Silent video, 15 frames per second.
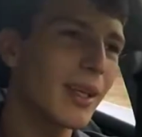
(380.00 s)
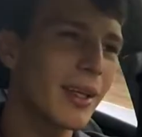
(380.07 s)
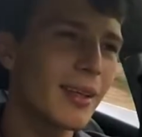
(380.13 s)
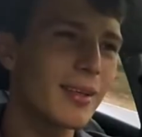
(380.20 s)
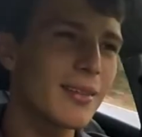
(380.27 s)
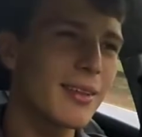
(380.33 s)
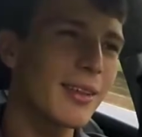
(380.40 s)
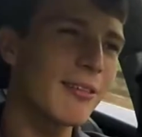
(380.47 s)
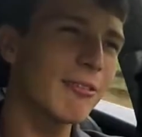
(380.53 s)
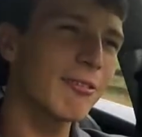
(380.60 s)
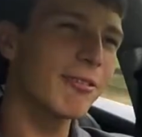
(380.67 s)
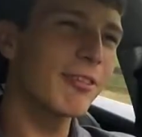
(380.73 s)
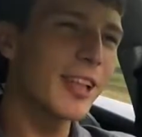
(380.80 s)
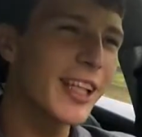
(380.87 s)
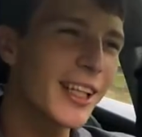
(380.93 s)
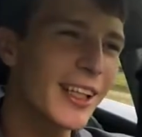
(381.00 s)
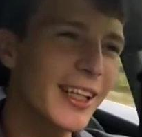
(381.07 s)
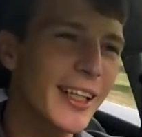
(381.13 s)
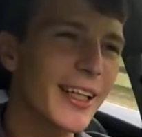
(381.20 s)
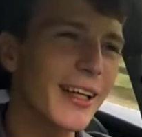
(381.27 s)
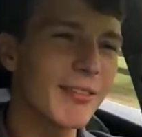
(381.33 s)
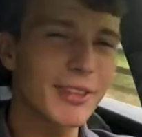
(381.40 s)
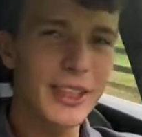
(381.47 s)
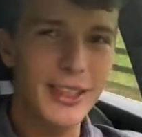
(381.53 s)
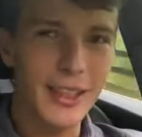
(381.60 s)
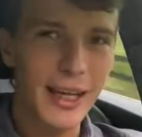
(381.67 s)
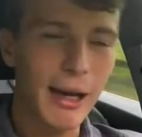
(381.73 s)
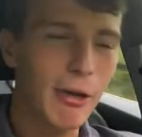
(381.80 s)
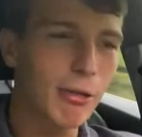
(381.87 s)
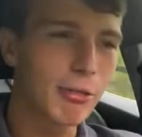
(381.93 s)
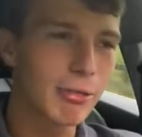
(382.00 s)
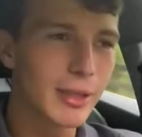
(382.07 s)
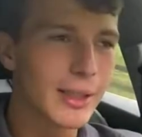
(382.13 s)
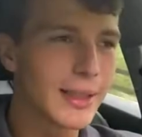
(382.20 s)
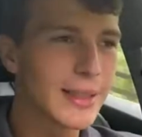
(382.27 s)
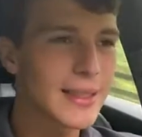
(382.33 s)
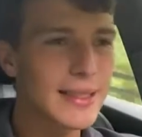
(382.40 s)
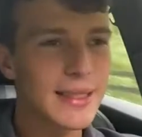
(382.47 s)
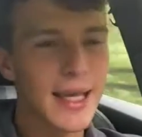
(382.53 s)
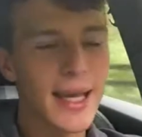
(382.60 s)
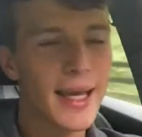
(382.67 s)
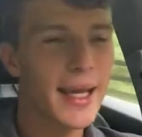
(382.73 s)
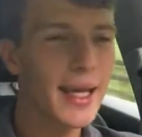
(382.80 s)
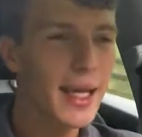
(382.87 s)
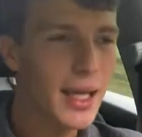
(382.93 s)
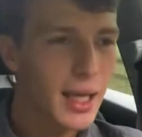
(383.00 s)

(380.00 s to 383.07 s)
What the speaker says: So the feeling of it, I would really say